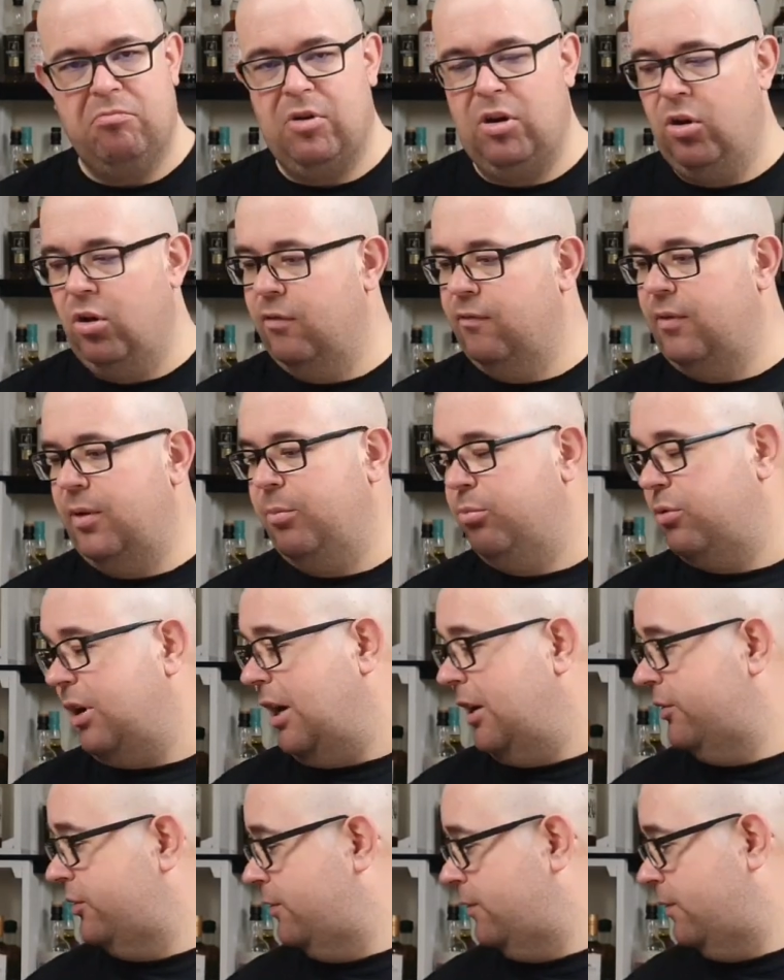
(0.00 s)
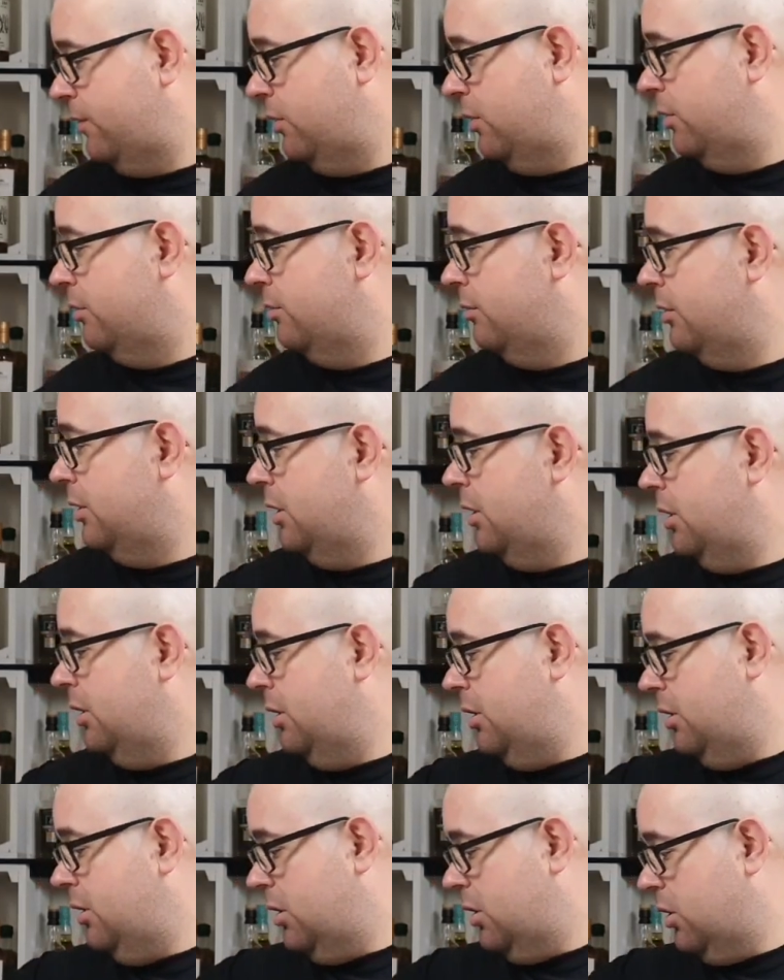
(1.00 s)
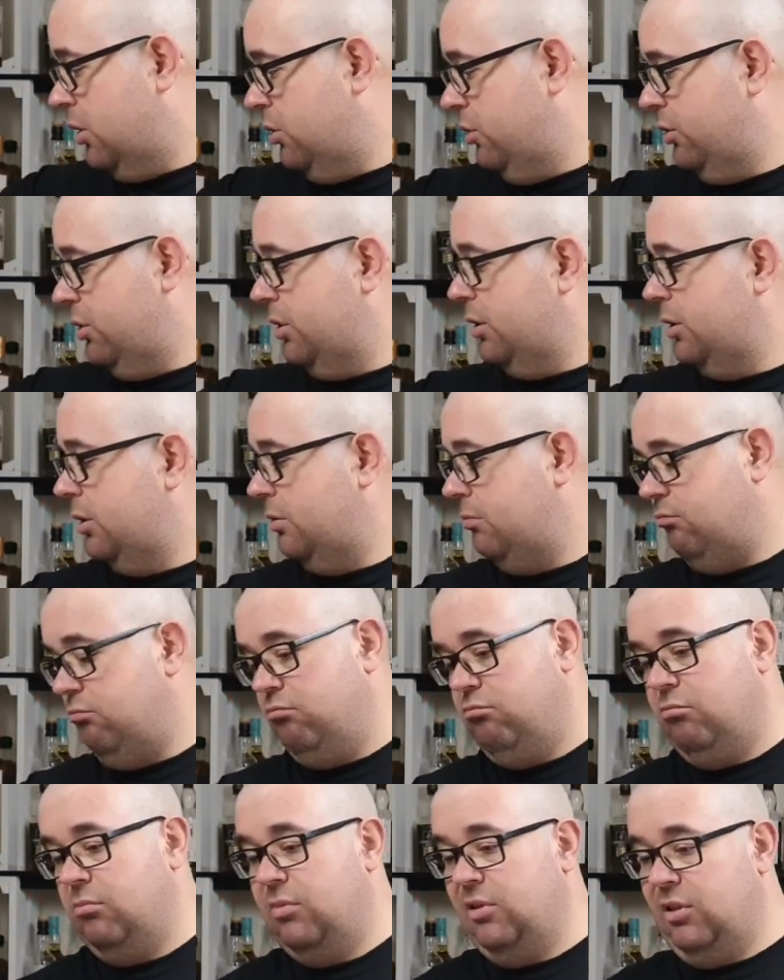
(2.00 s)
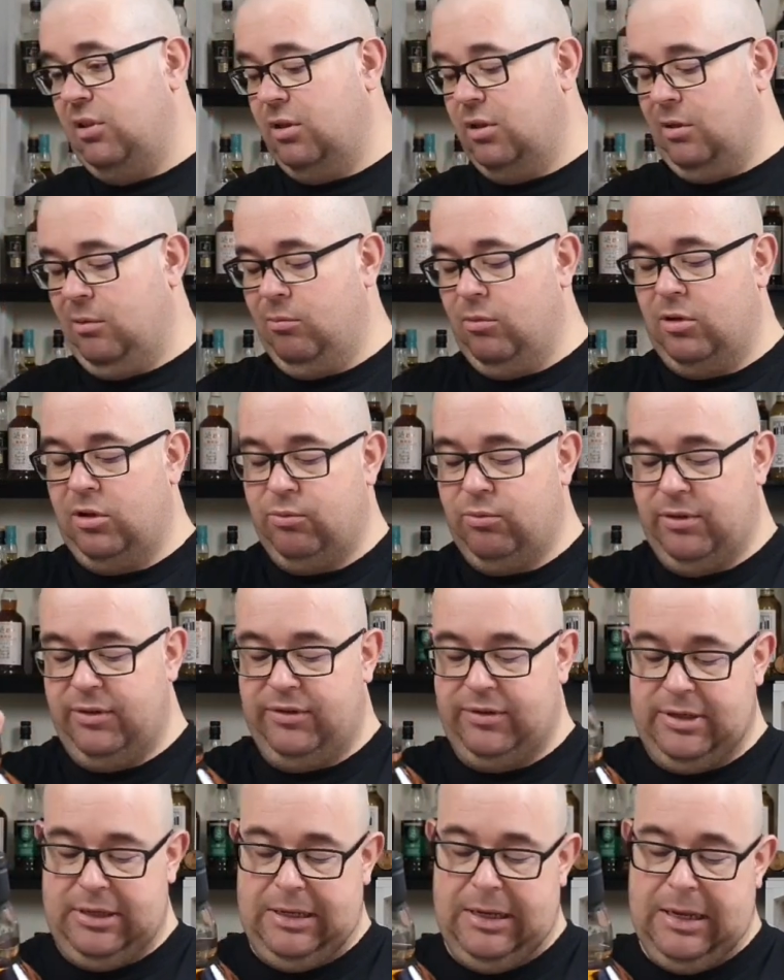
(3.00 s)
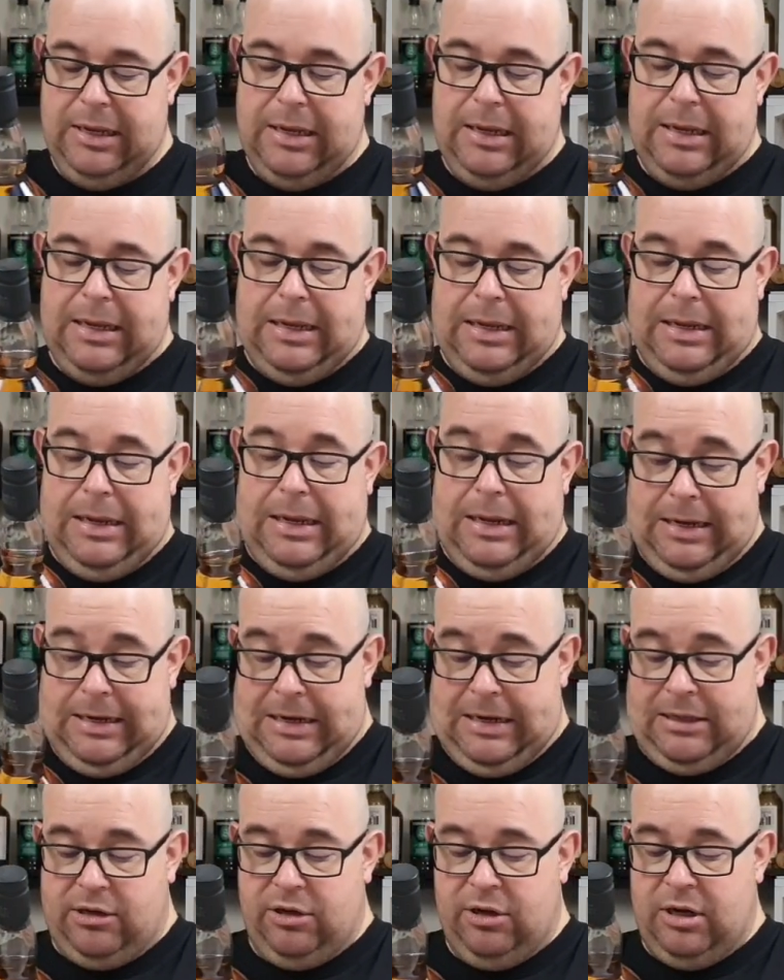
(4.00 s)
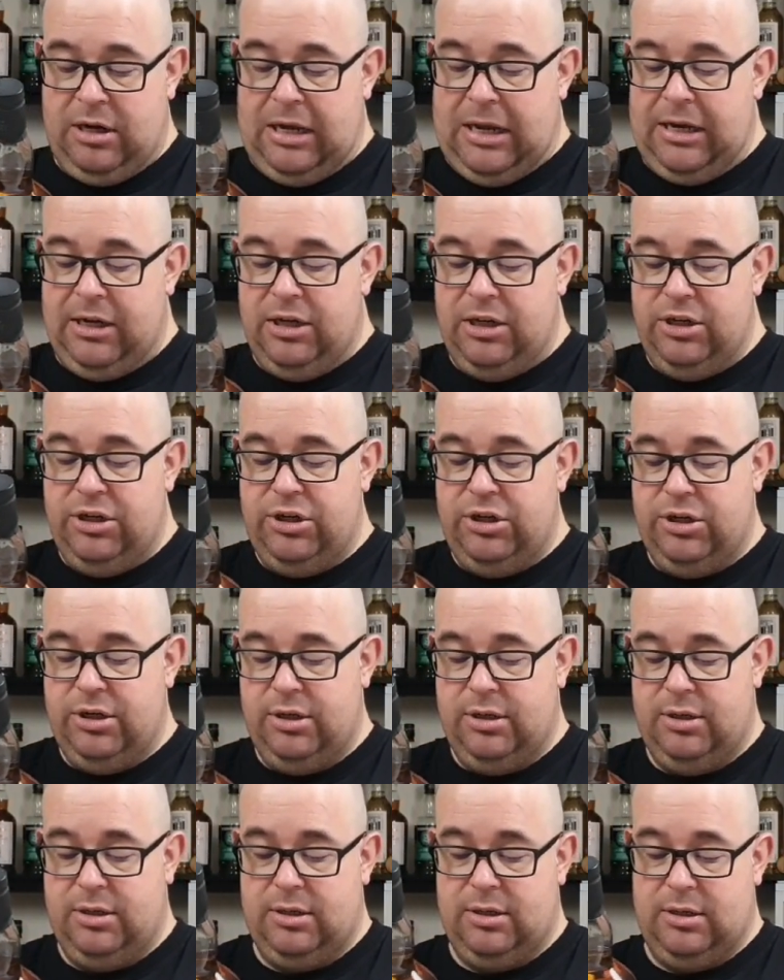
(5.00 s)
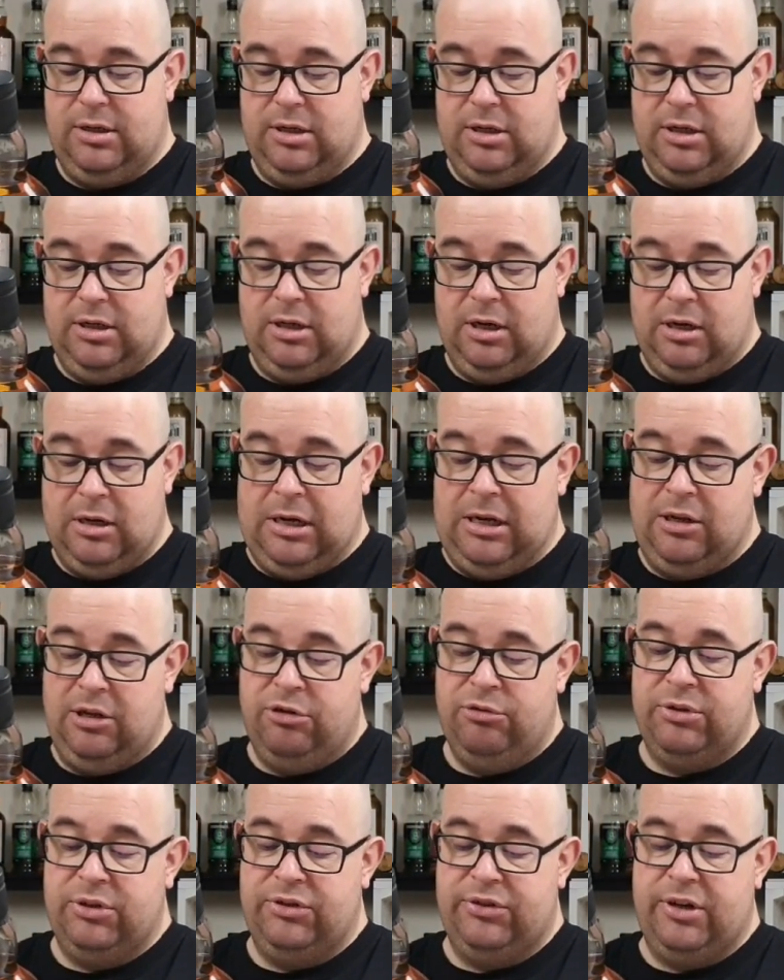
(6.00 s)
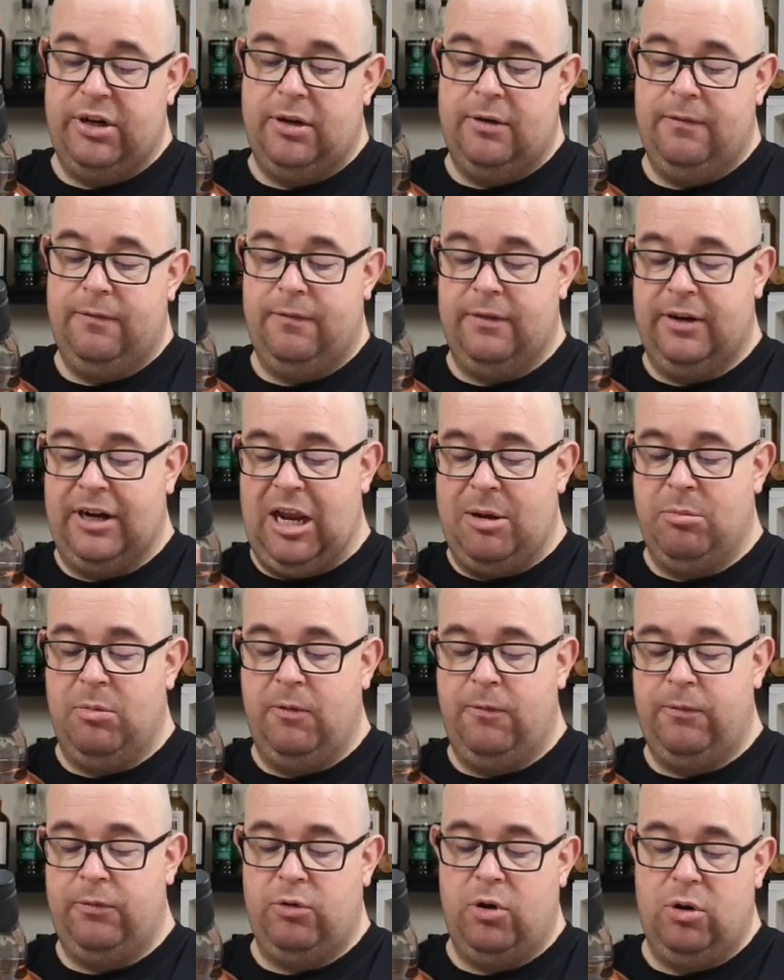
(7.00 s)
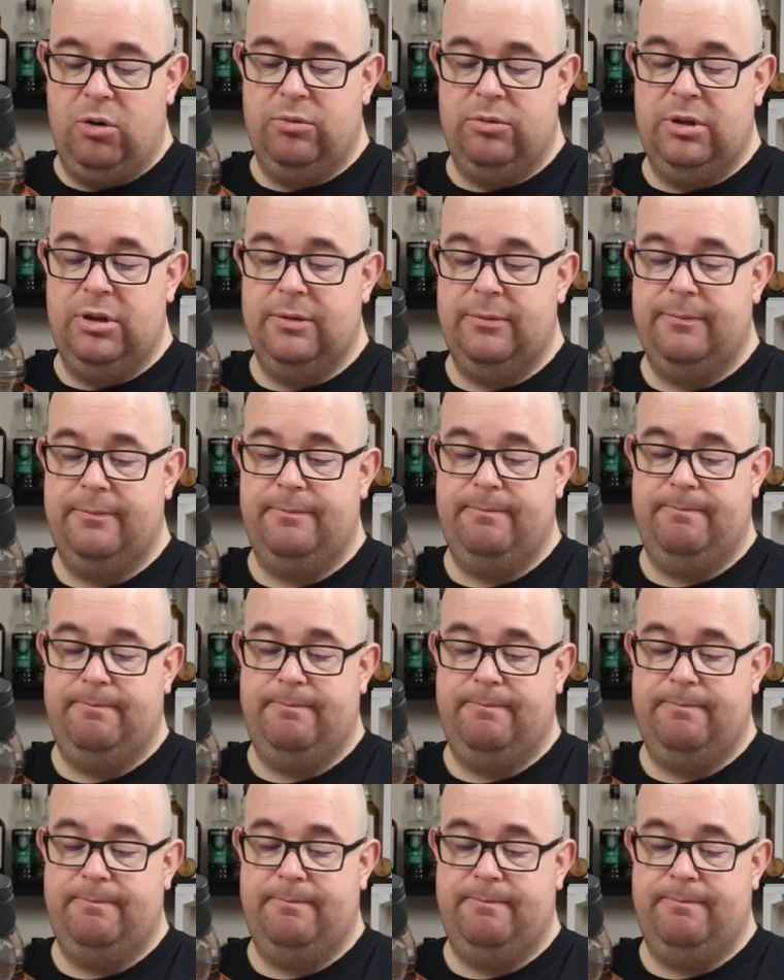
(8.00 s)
Lovely price for good single malt whiskey. Another Clynelish, Clynelish Reserve, Game of Thrones